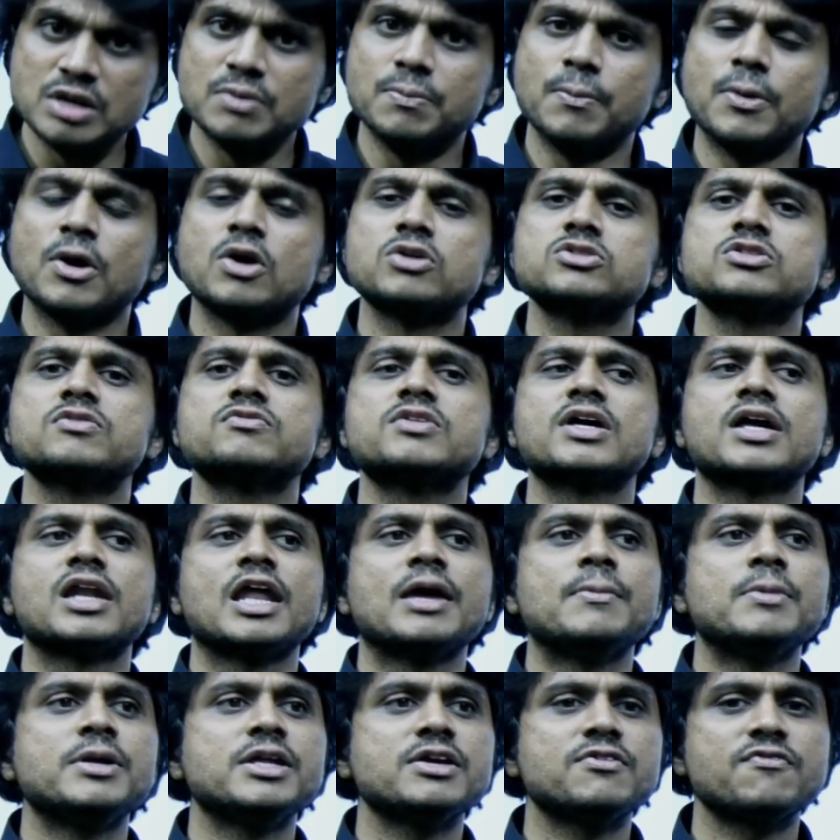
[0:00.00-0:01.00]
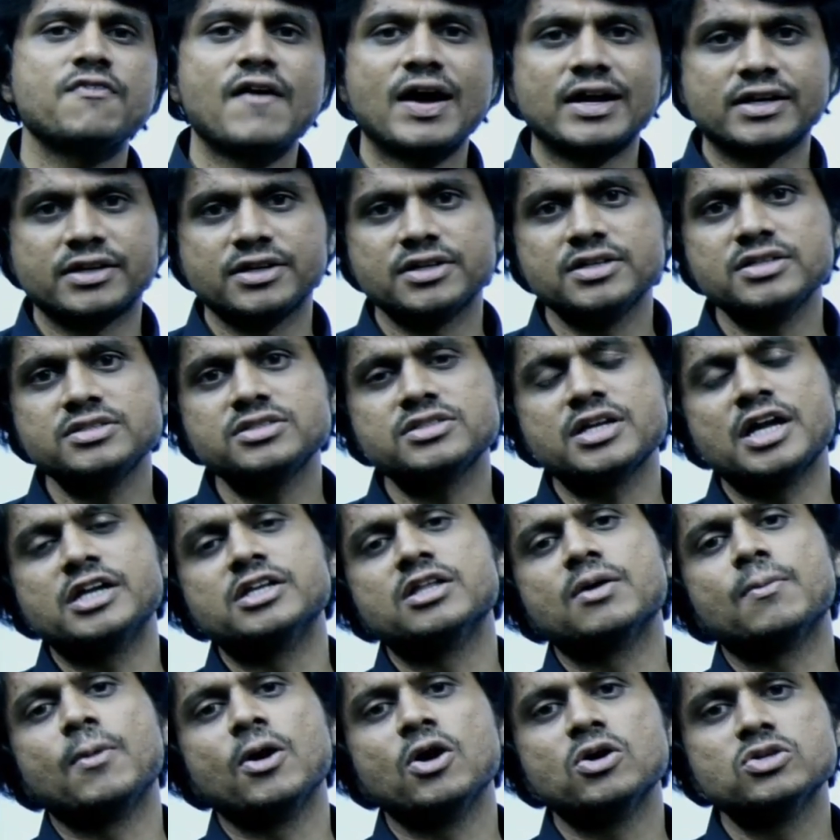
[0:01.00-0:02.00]
because of the climatic factors and
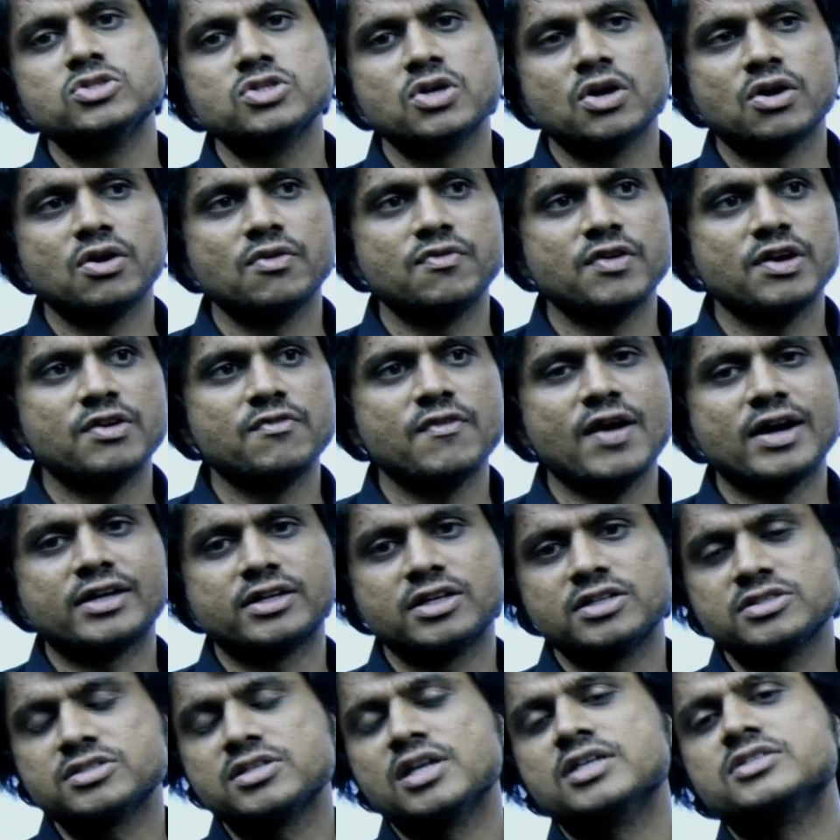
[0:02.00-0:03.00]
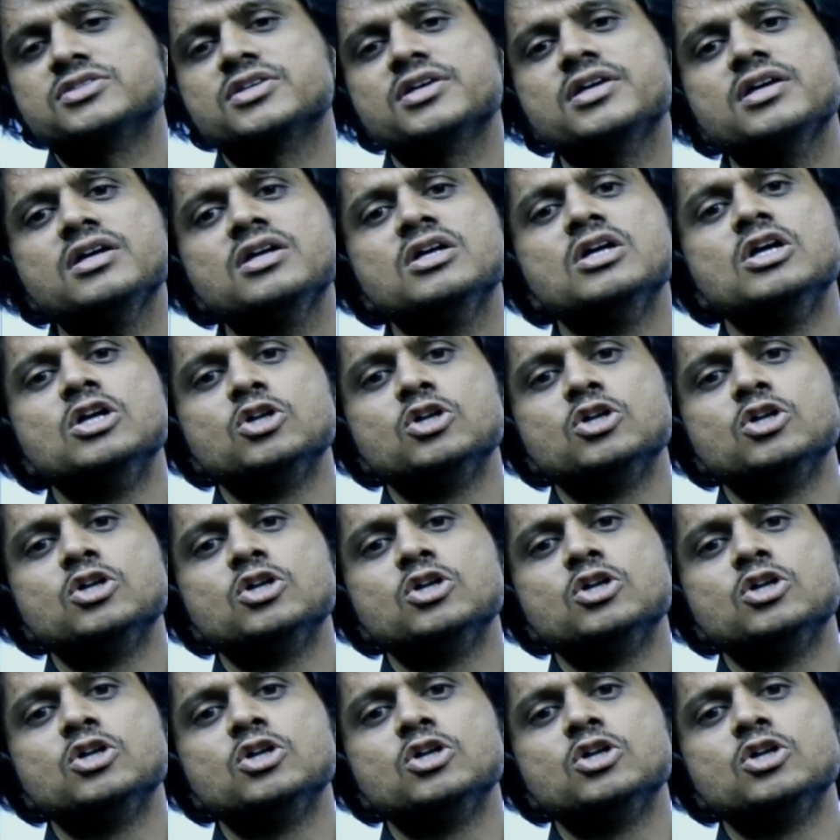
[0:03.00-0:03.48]
the biogeographic factors like say